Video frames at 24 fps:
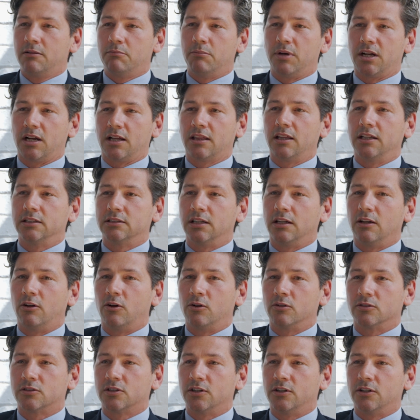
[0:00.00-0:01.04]
But I think the
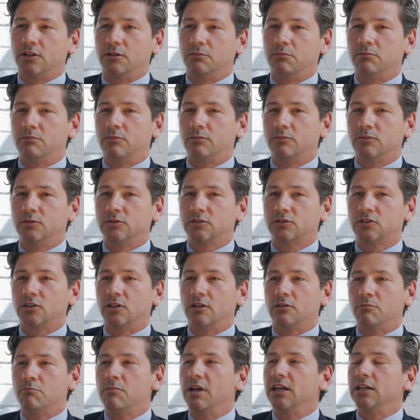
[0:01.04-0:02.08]
long term,
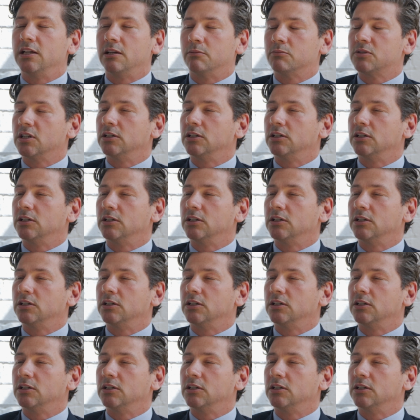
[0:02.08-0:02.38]
sort of medium